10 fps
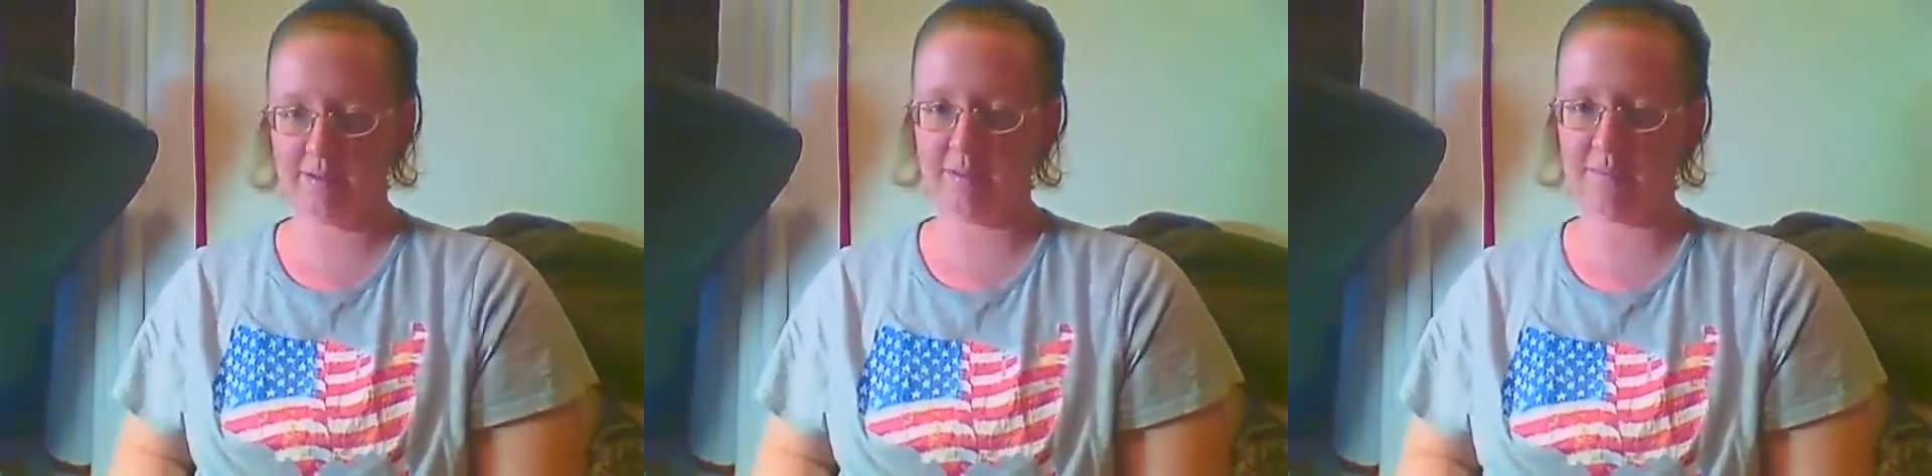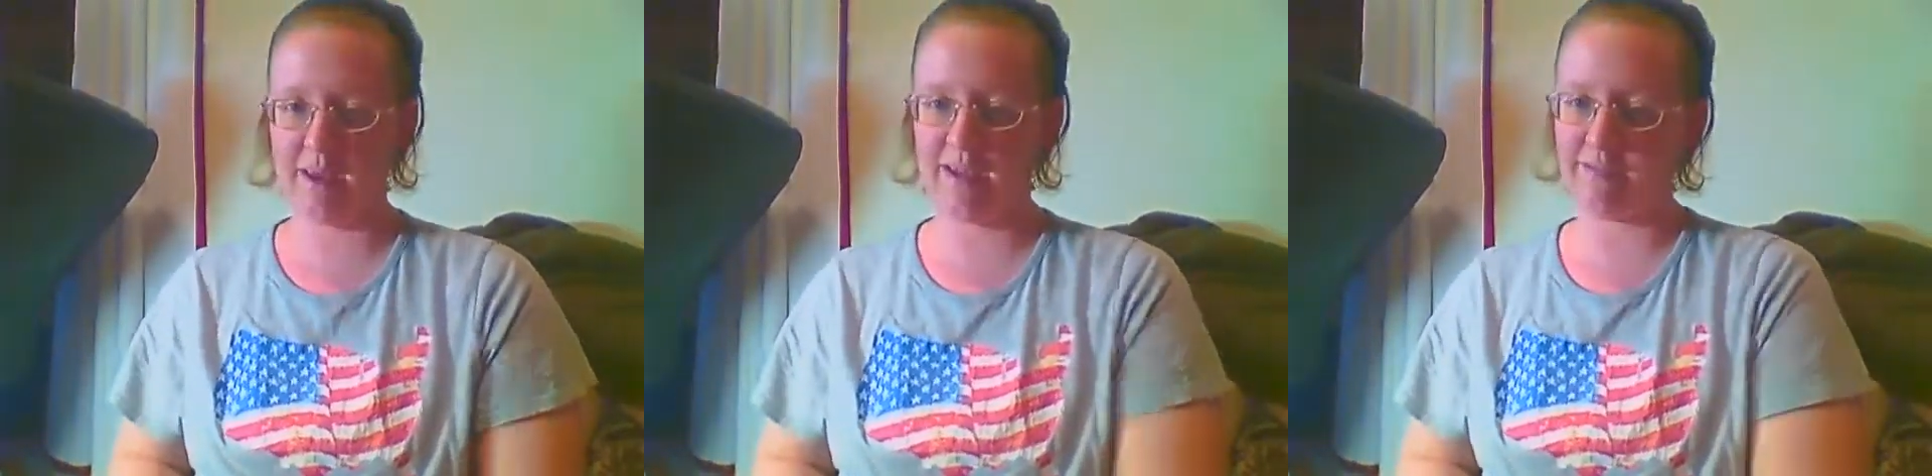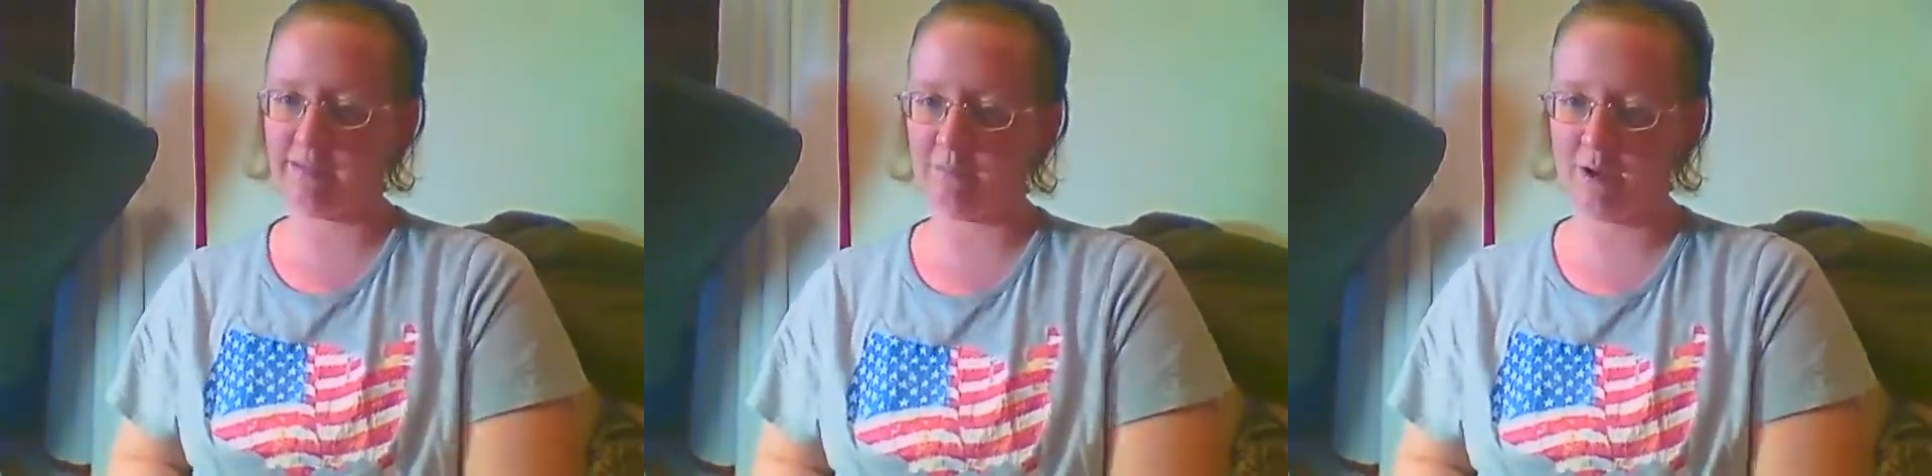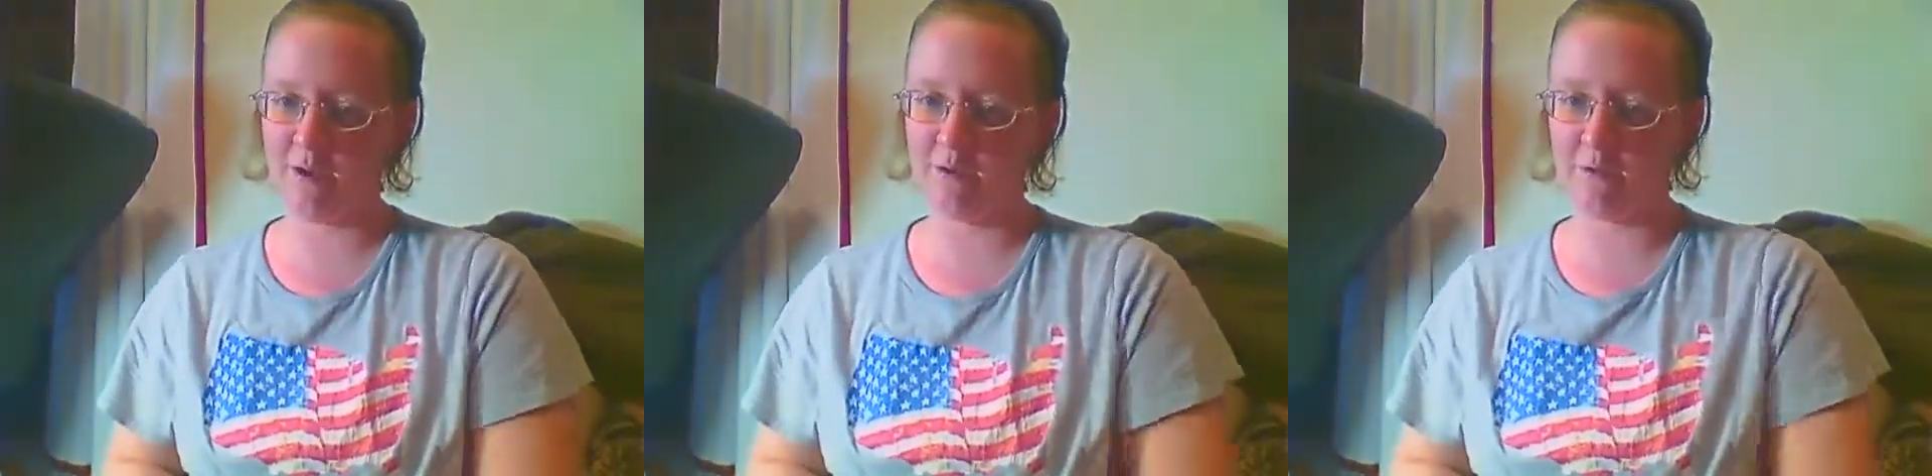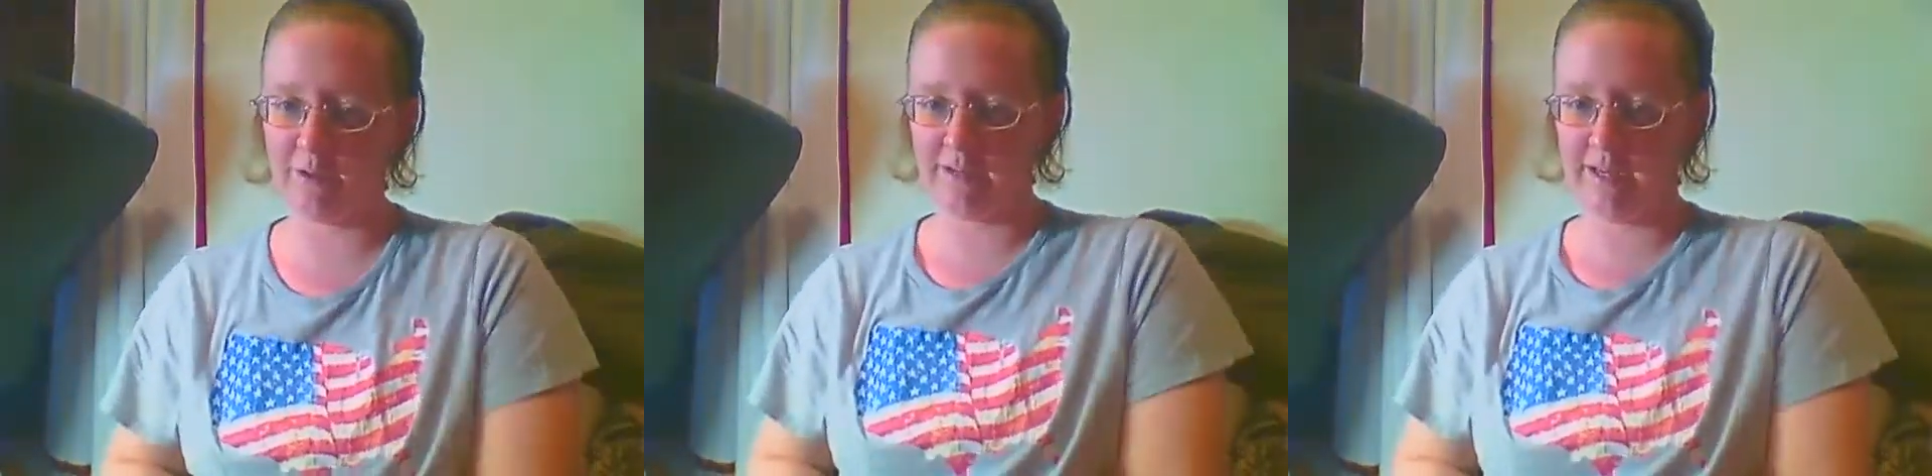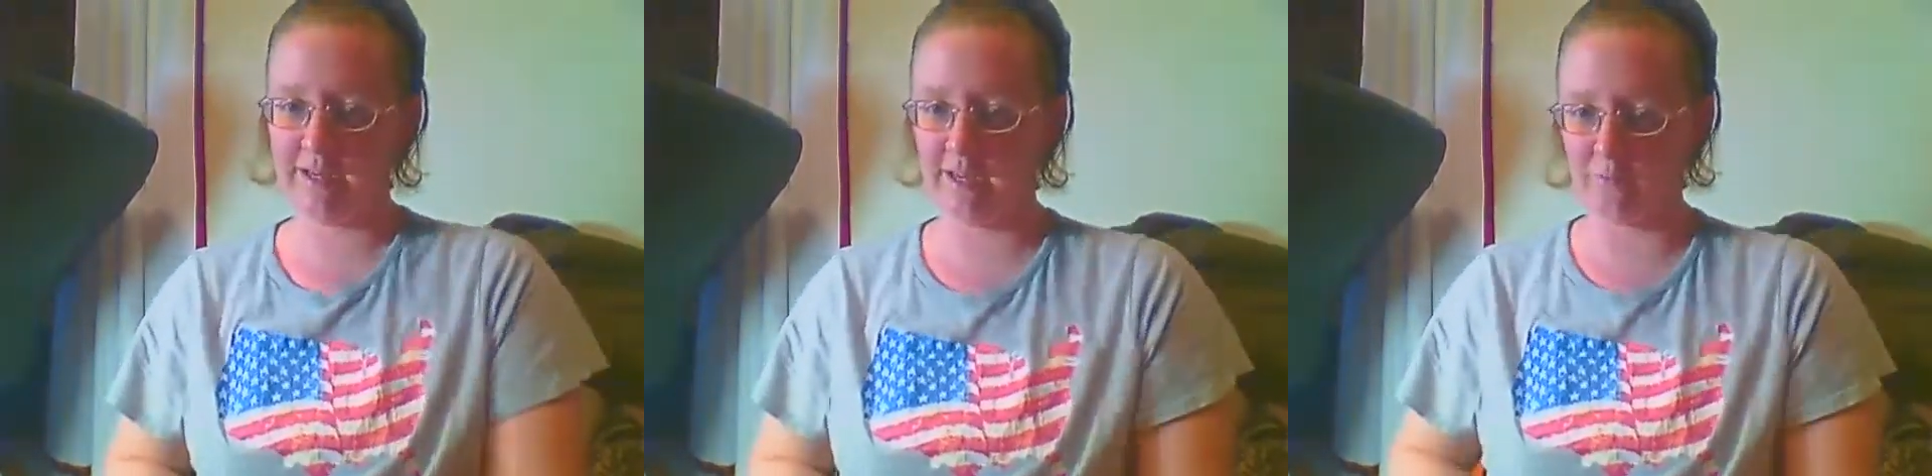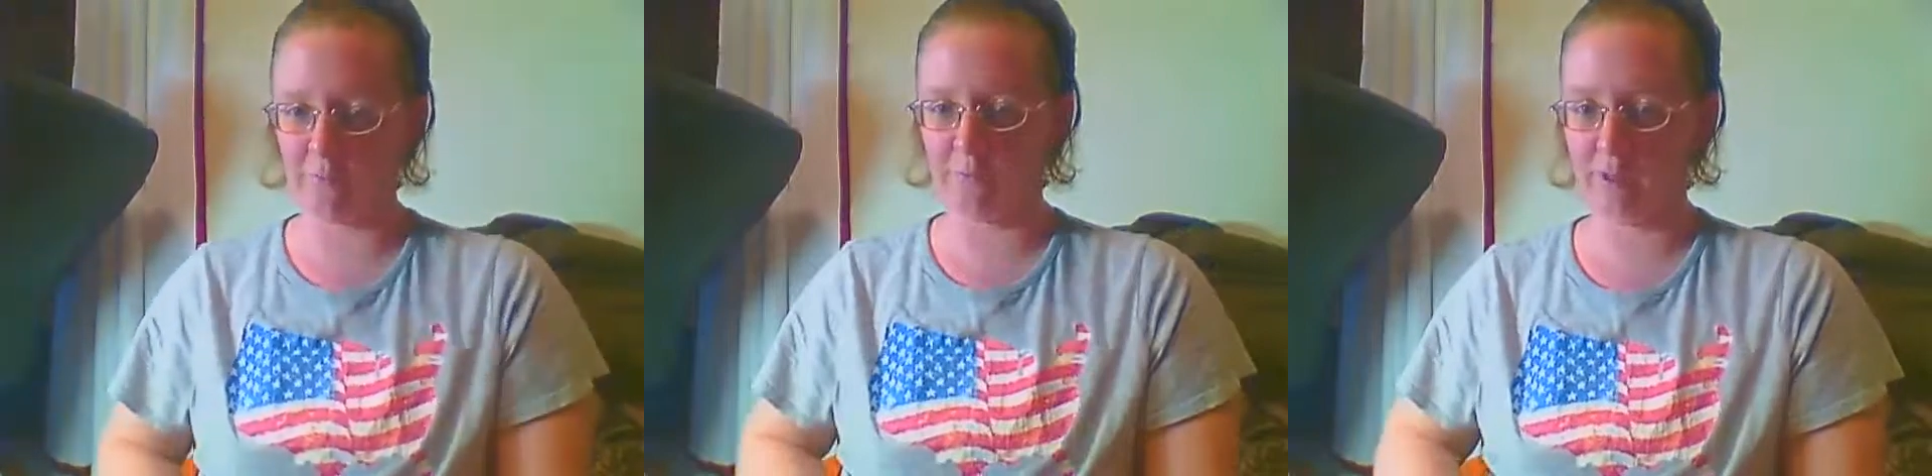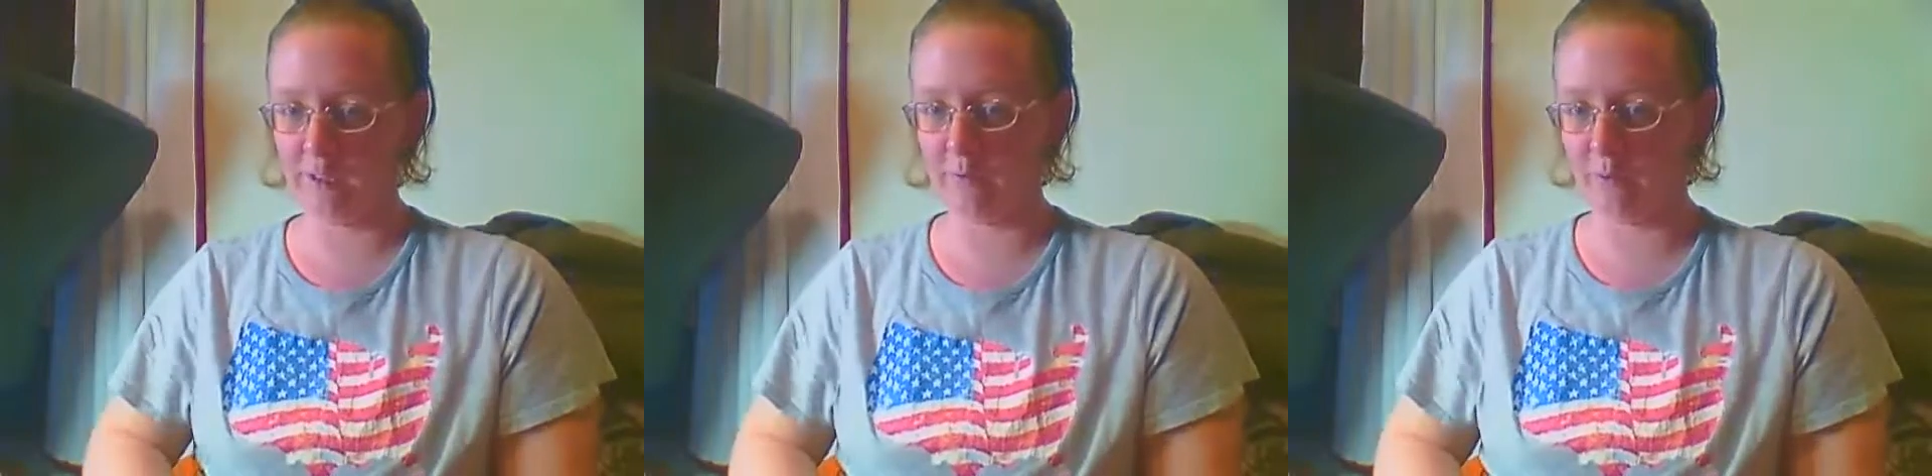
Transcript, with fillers: I may give that to my uncle because he kind of really